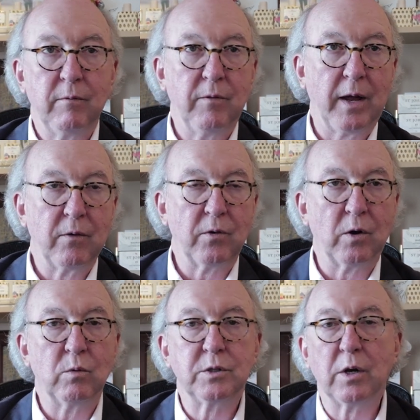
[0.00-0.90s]

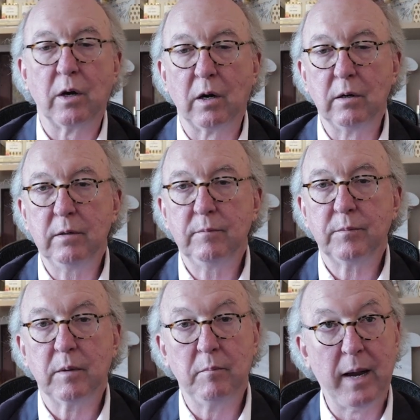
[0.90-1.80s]
vetiver, which are
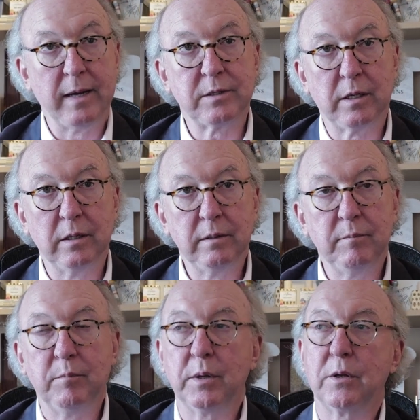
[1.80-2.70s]

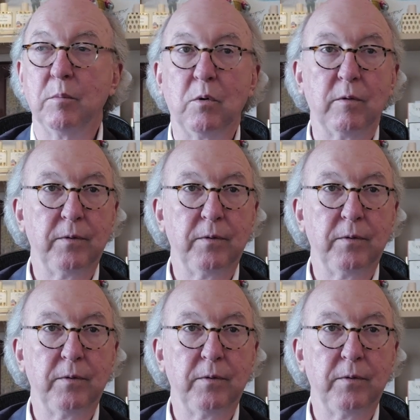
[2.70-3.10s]
masculine, but they're more